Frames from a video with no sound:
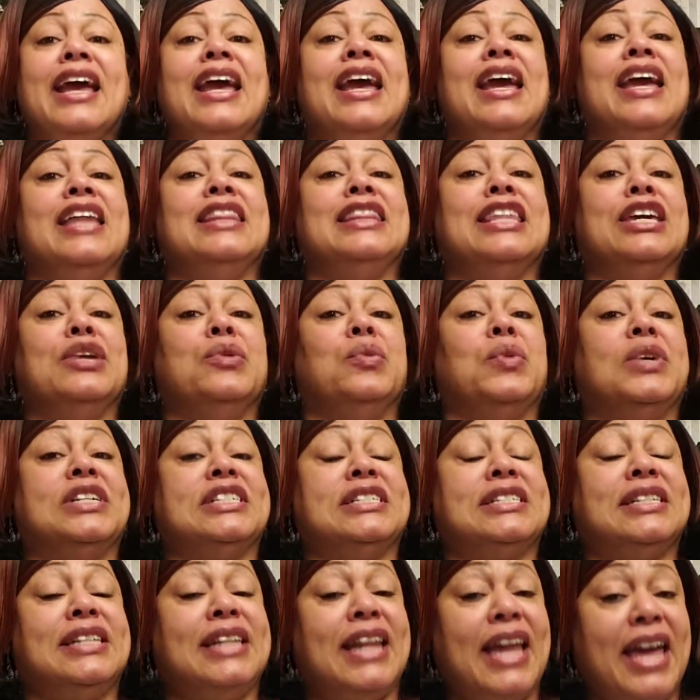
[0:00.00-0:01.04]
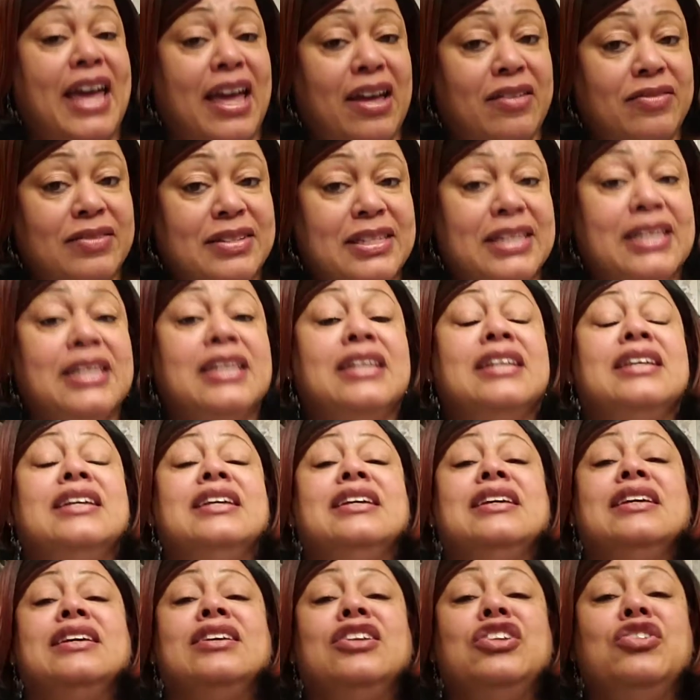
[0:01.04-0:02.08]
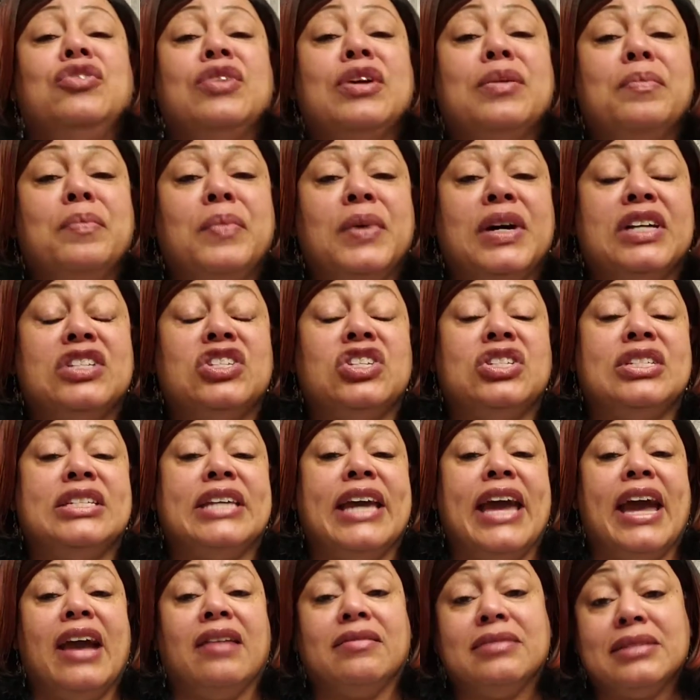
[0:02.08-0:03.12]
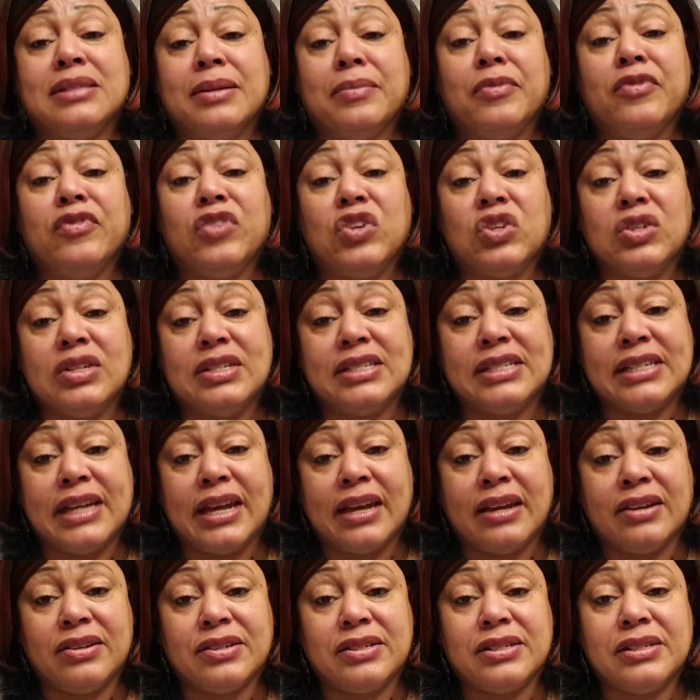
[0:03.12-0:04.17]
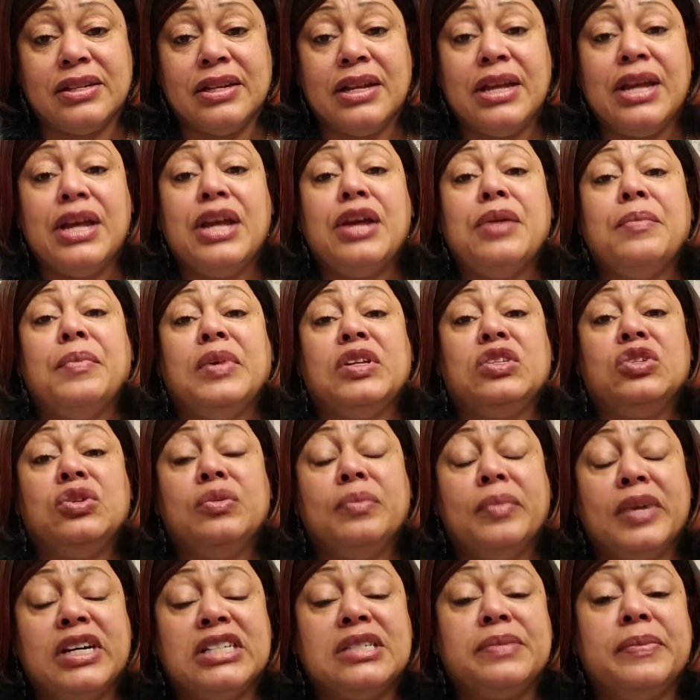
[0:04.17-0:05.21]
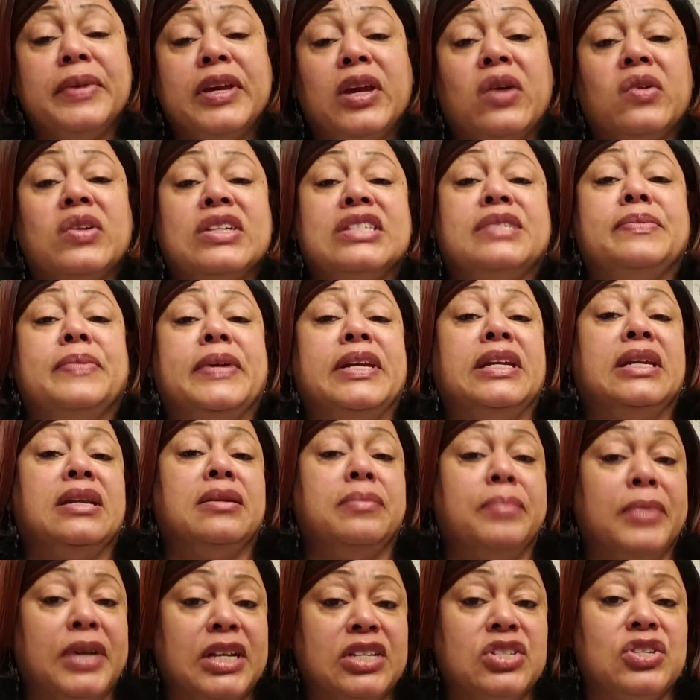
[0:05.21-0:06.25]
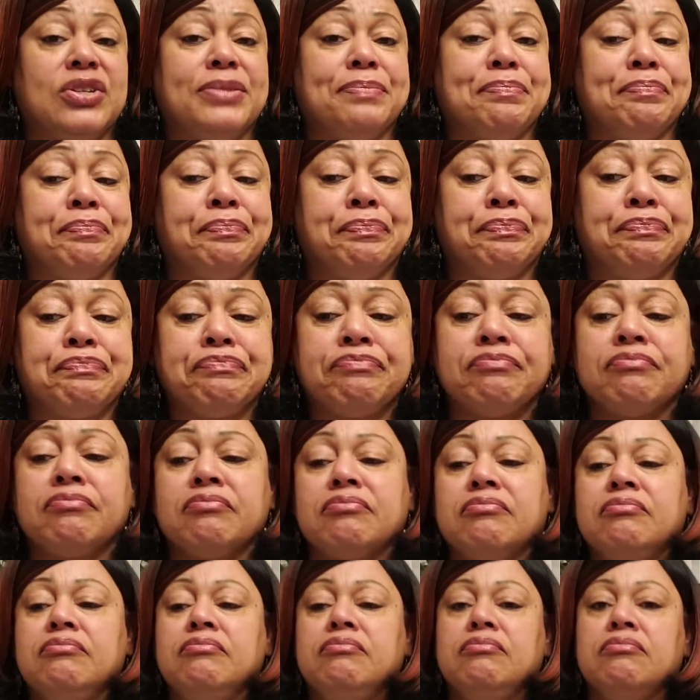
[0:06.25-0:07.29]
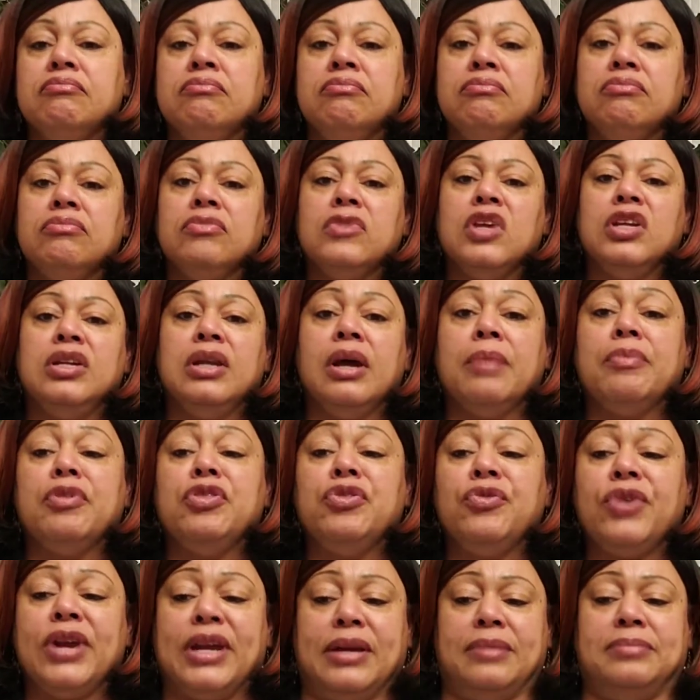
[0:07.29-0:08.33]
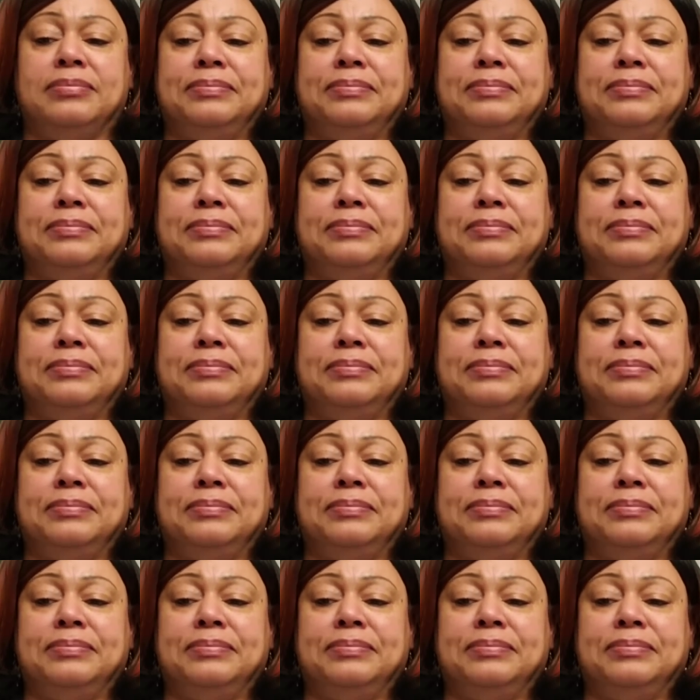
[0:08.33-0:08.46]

And then what's left, you can budget to have some of your desires. But you must be on a spending budget. Number 3.